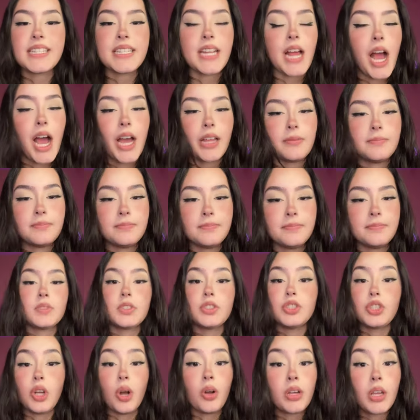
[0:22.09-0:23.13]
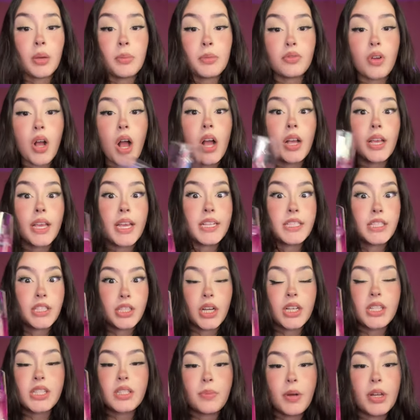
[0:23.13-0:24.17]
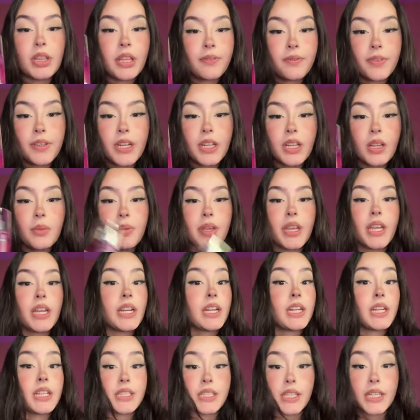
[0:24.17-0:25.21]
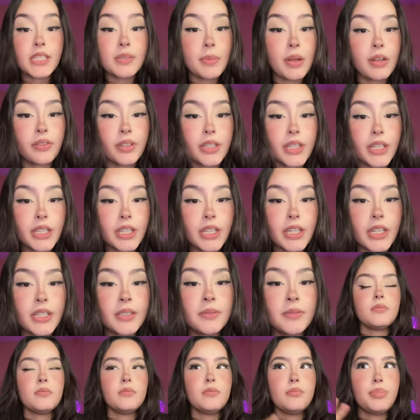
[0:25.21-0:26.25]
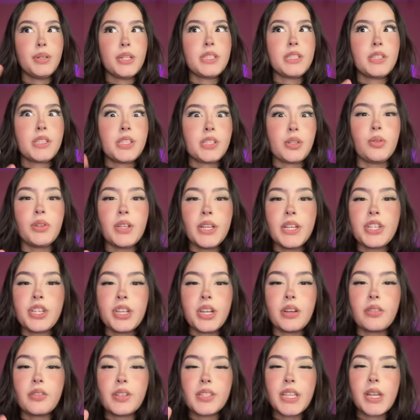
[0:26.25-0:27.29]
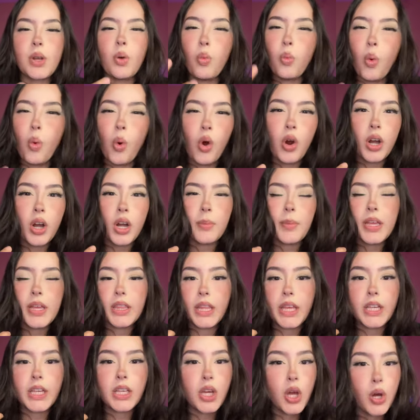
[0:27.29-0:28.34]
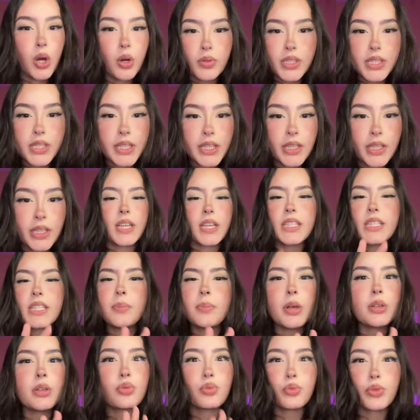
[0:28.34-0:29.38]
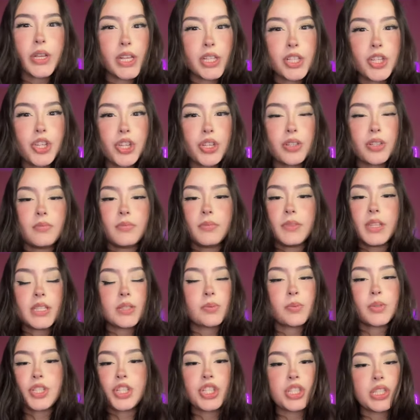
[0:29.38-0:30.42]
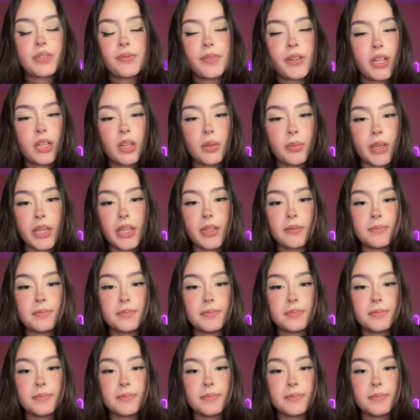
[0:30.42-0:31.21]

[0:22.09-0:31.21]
Don't get me wrong, it does smell like vanilla bean and it does smell really good, but Sol de Janeiro is like warm and like cozy. It smells rich. This one's just vanilla bean. I'd skip out